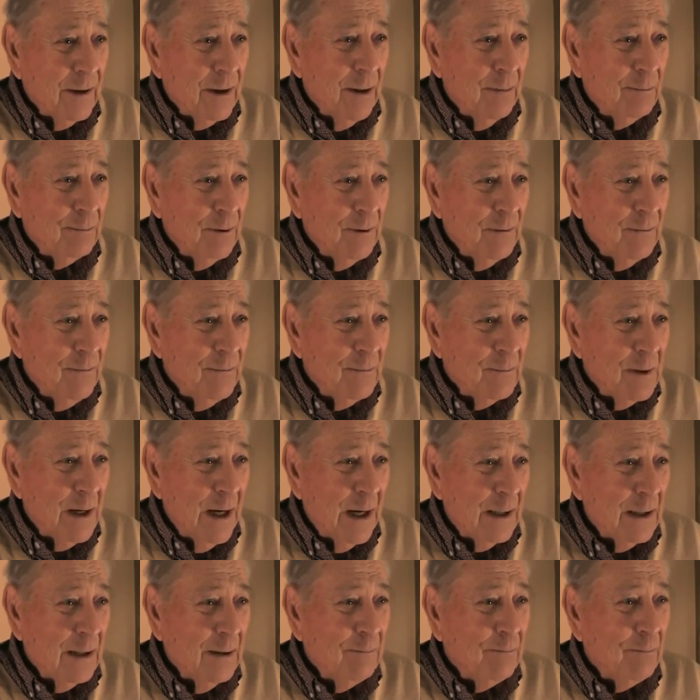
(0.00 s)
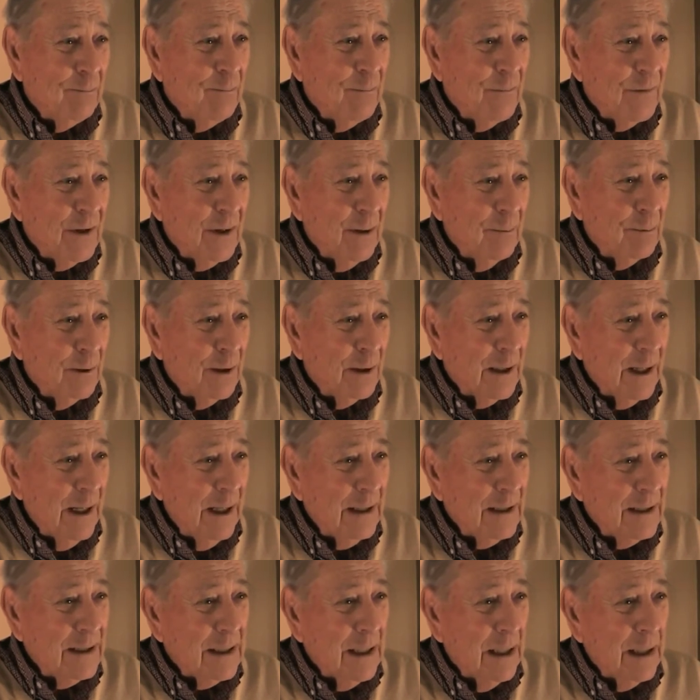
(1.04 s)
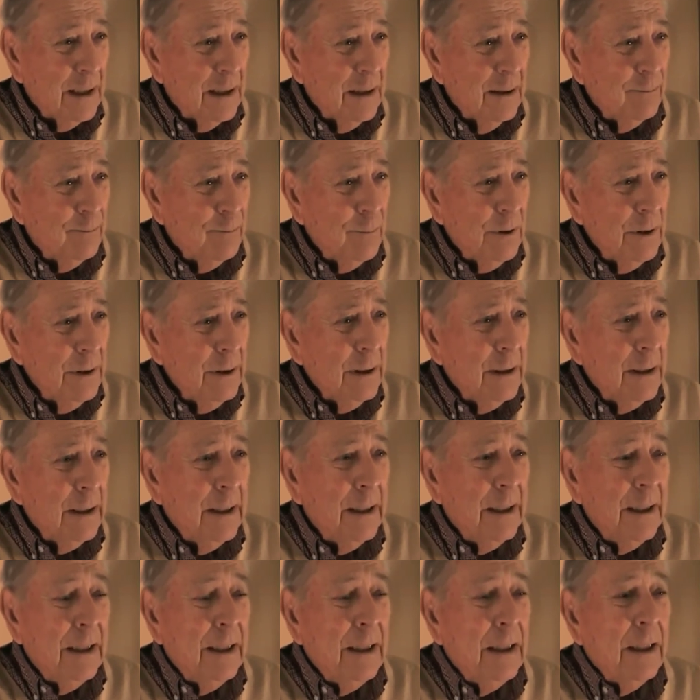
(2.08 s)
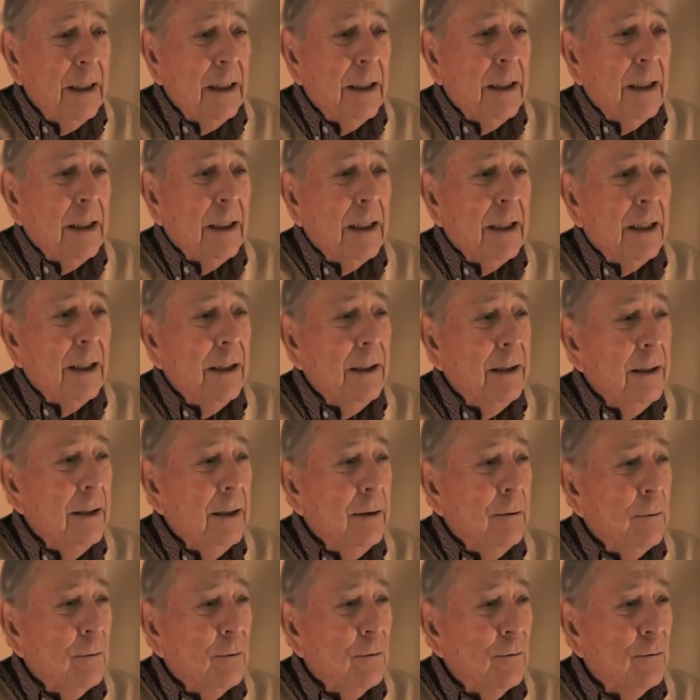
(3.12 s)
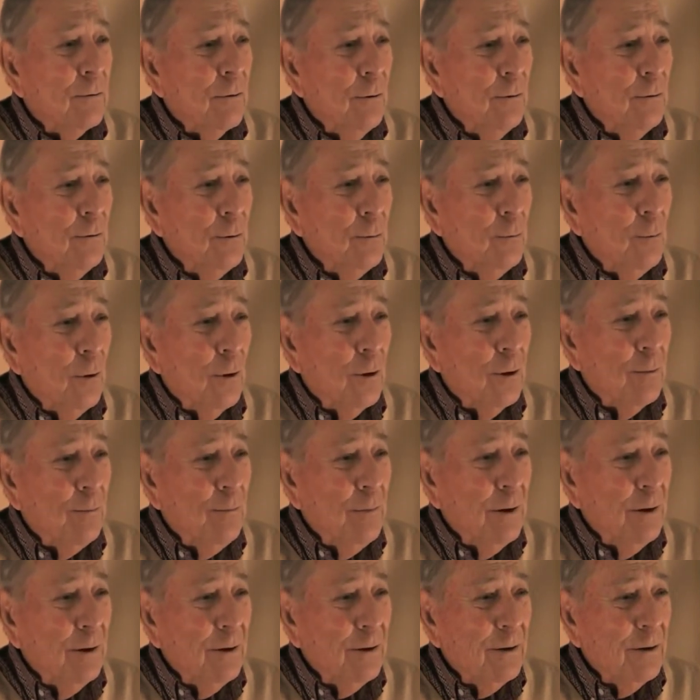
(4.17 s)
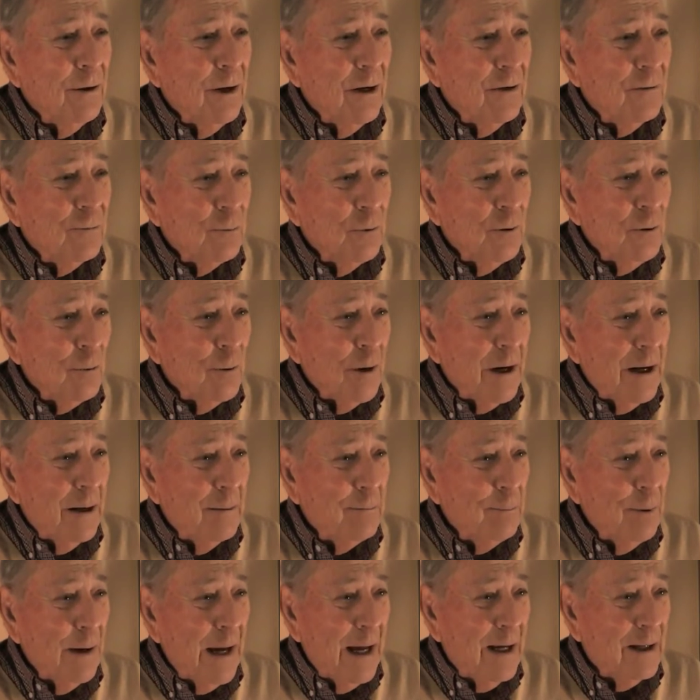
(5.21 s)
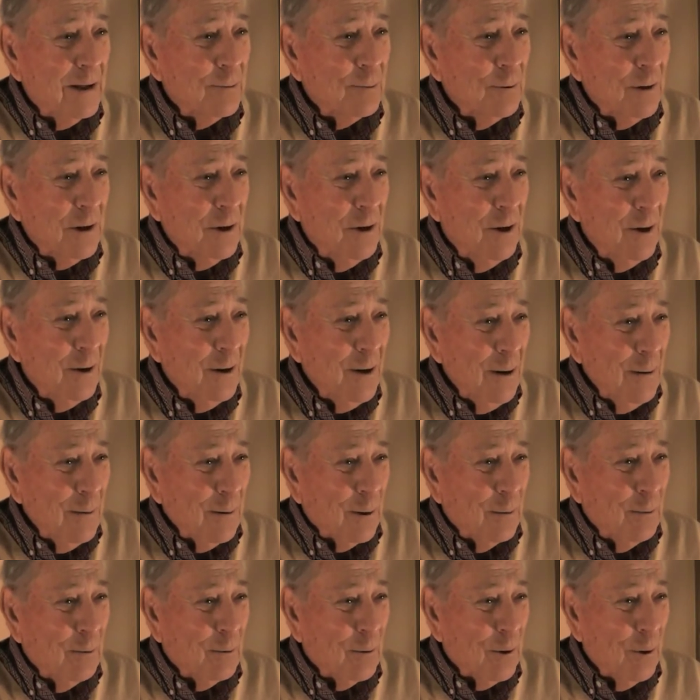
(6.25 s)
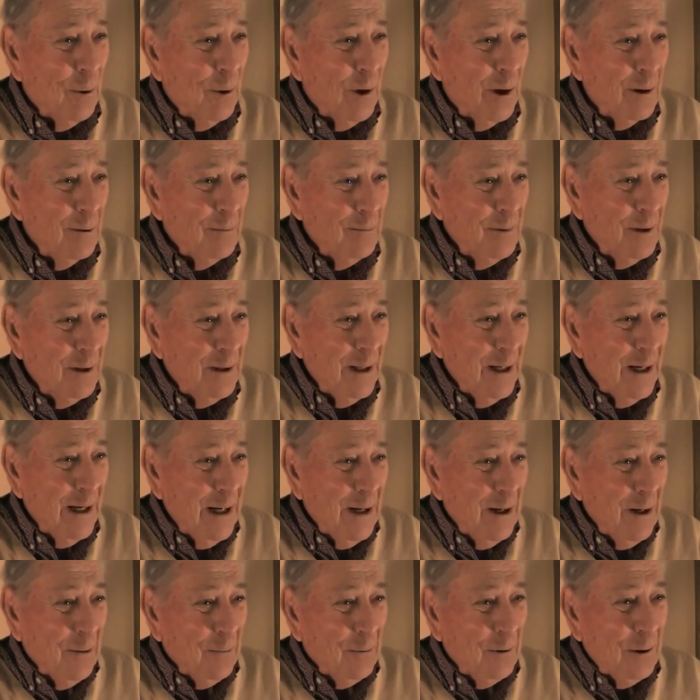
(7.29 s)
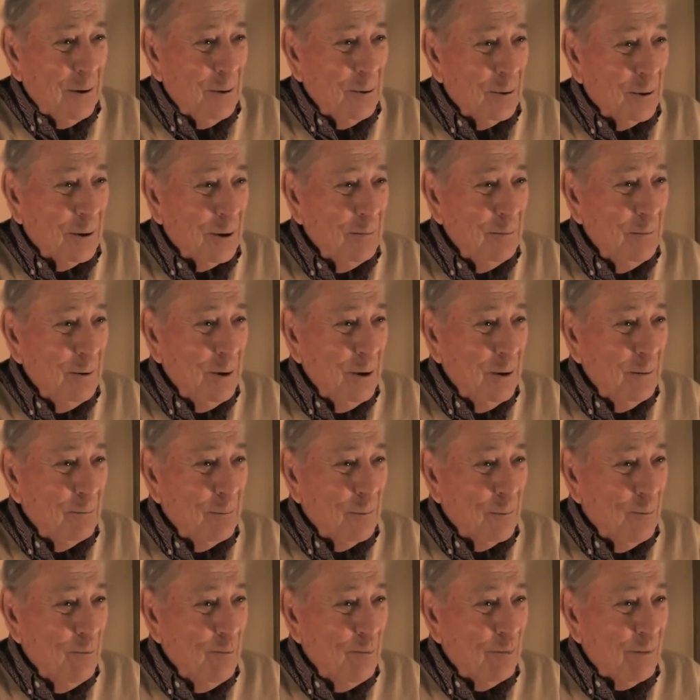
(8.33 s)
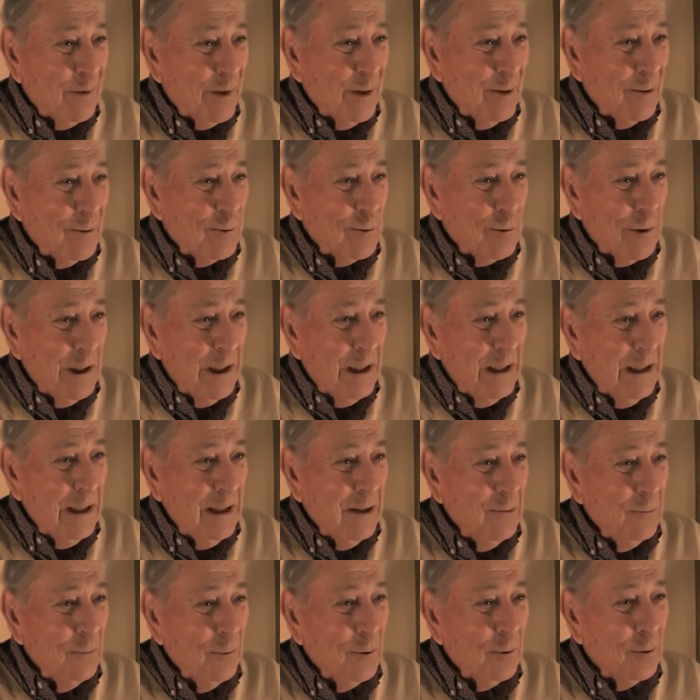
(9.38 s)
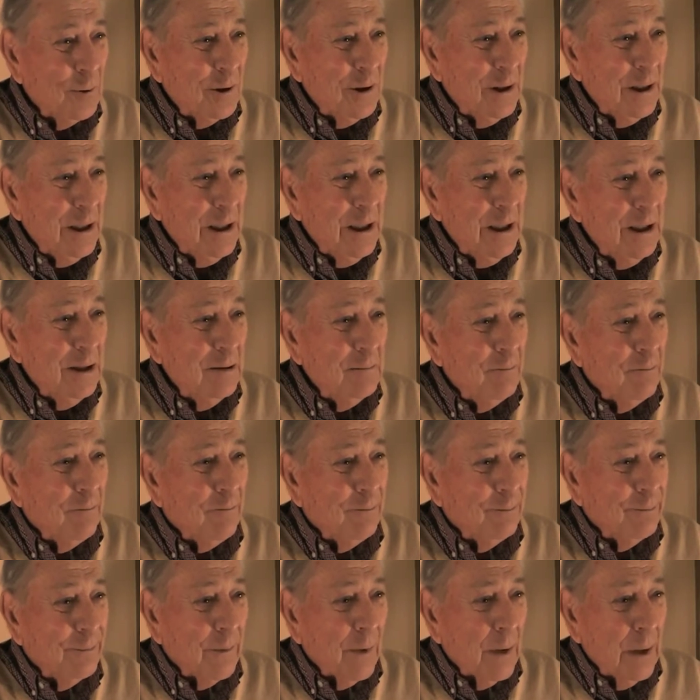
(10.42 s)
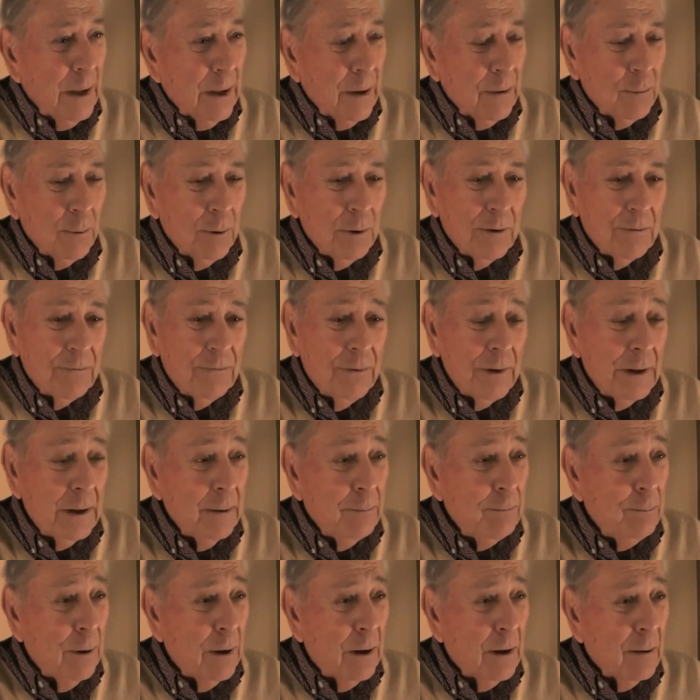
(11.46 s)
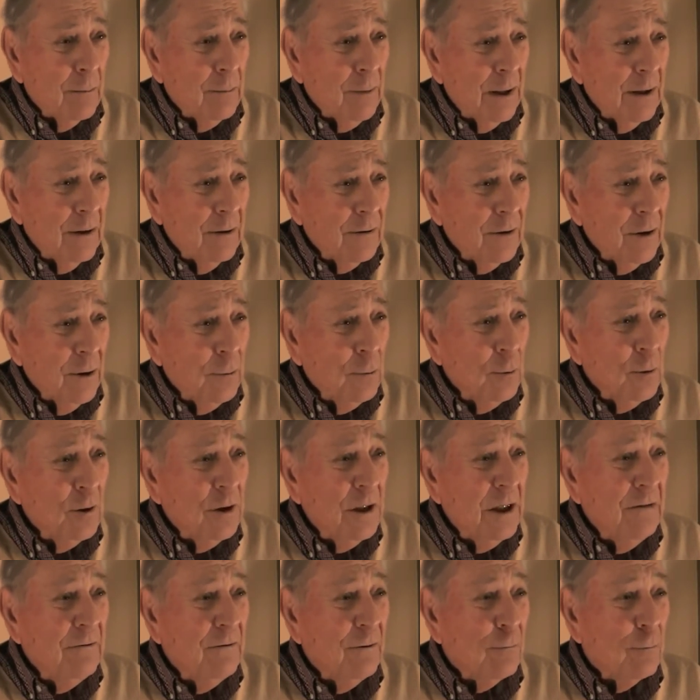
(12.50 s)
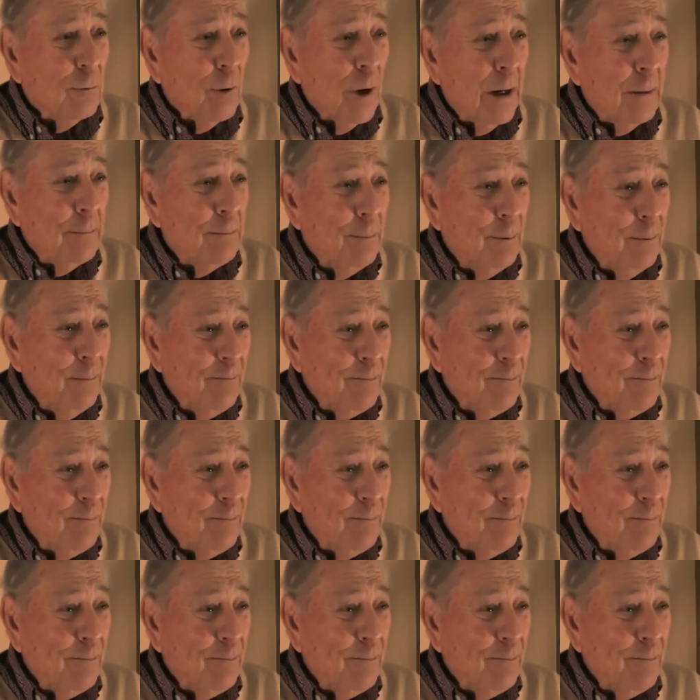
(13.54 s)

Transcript: couple of them got up, a couple of guys got up, and they were throwing the watermelon. As we ran past, we caught them, and we took them in the train, and we were going to eat them. Well, the funny part about it, they weren't even ripe.